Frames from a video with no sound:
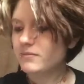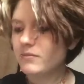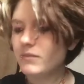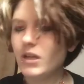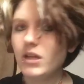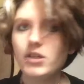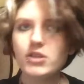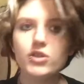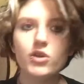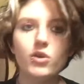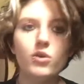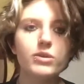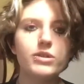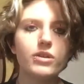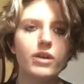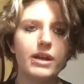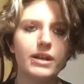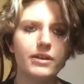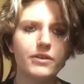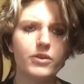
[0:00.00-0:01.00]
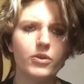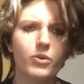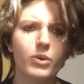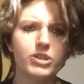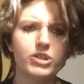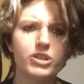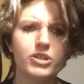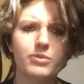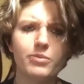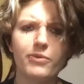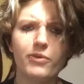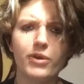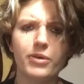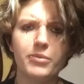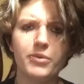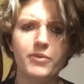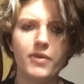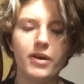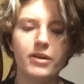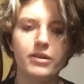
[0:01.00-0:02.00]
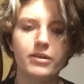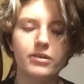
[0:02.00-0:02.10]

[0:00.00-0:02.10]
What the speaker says: So, was there any other questions before I move on?